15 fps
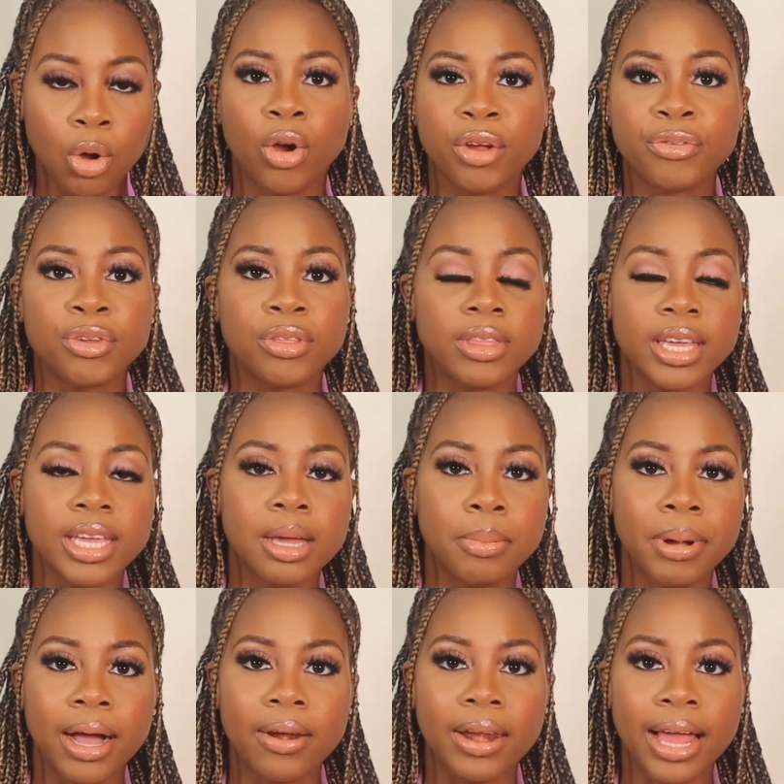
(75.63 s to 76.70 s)
Or if you think
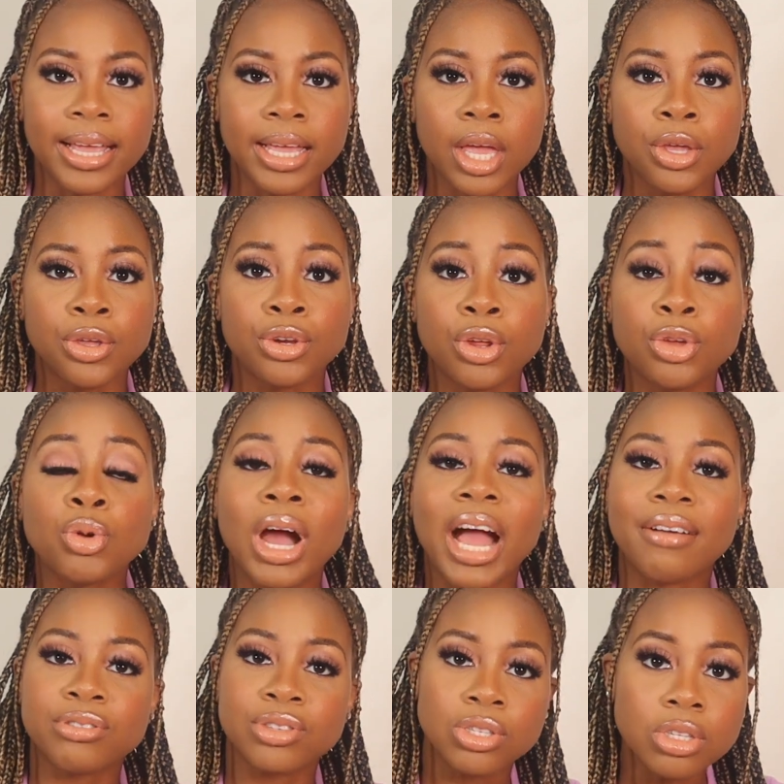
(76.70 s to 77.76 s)
about, like, you know, you
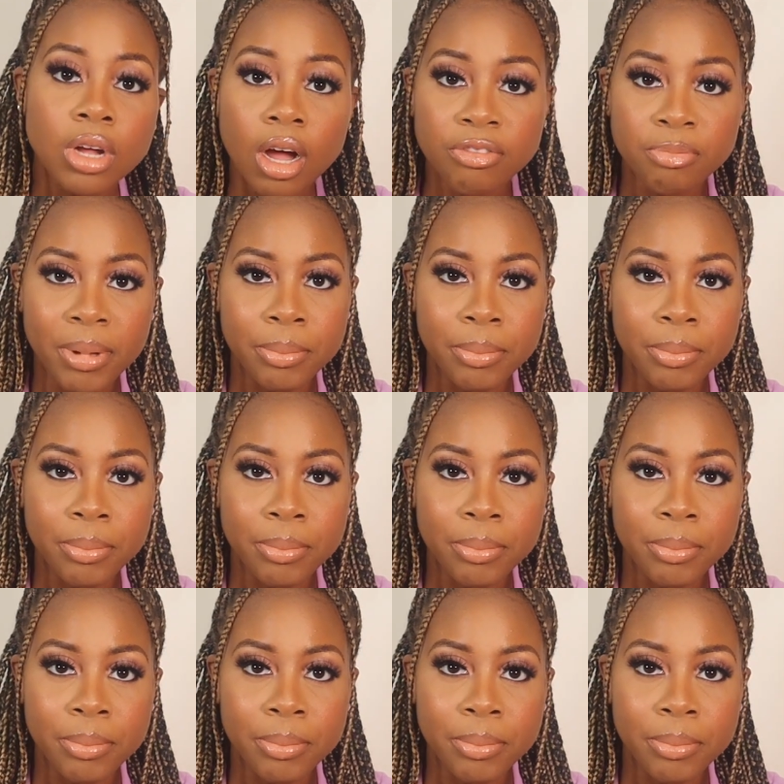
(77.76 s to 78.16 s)
have staff